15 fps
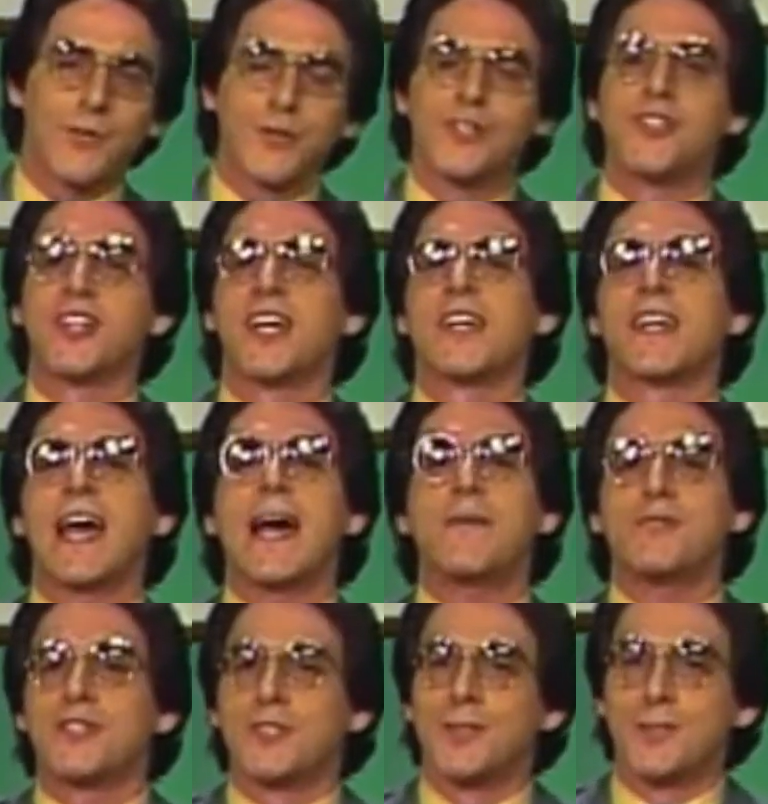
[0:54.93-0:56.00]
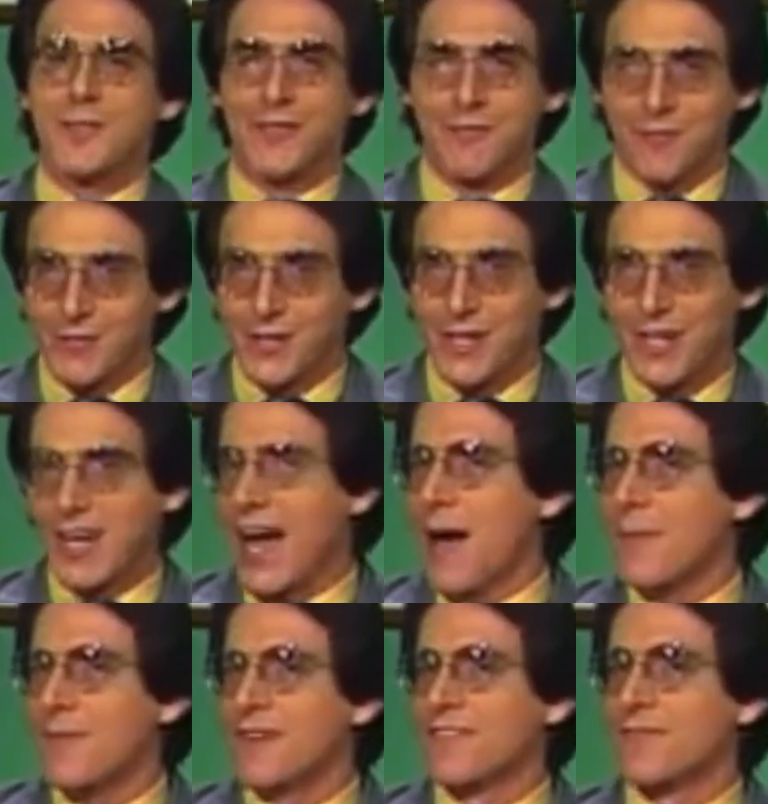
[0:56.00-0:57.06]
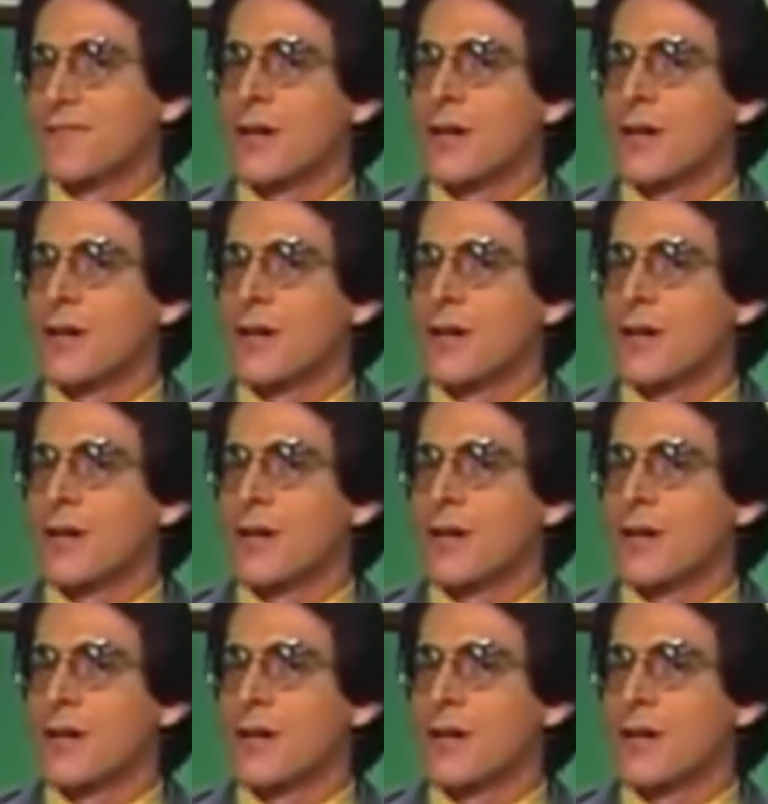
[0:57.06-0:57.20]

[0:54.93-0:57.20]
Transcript: we'll send absolutely free a copy of